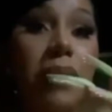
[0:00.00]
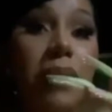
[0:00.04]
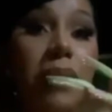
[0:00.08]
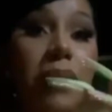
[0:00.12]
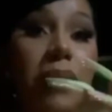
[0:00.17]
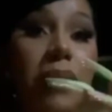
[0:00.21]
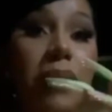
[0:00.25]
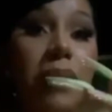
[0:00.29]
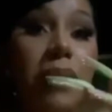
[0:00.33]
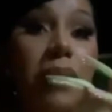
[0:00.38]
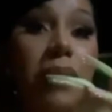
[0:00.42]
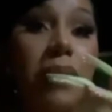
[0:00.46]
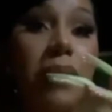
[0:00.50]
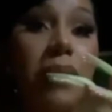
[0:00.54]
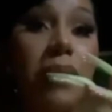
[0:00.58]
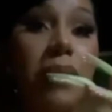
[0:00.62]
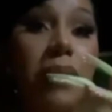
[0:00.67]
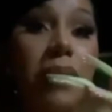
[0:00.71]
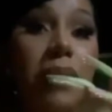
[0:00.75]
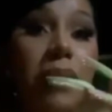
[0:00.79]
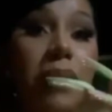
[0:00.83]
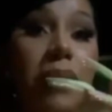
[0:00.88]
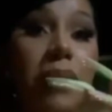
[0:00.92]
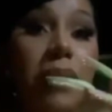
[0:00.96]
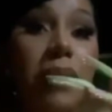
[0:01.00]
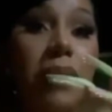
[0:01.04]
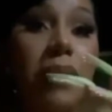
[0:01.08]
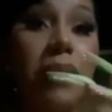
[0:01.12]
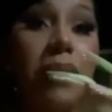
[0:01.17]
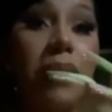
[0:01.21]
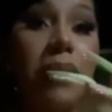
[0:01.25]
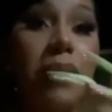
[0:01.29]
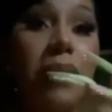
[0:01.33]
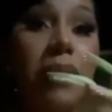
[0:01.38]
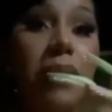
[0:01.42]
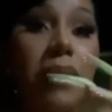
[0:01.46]

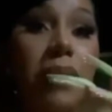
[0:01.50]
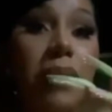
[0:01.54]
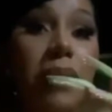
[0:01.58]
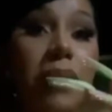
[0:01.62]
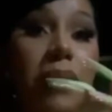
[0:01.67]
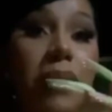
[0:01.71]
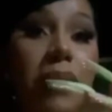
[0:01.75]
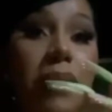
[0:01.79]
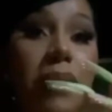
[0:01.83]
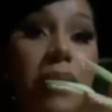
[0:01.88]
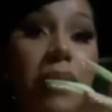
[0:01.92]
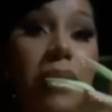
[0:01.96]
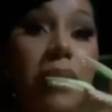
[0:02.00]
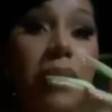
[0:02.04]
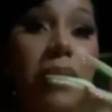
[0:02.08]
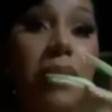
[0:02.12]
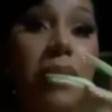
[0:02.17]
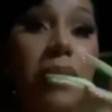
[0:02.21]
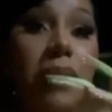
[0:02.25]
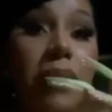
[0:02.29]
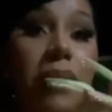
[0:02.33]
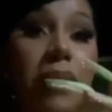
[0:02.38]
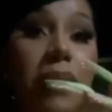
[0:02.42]
Nobody speaks.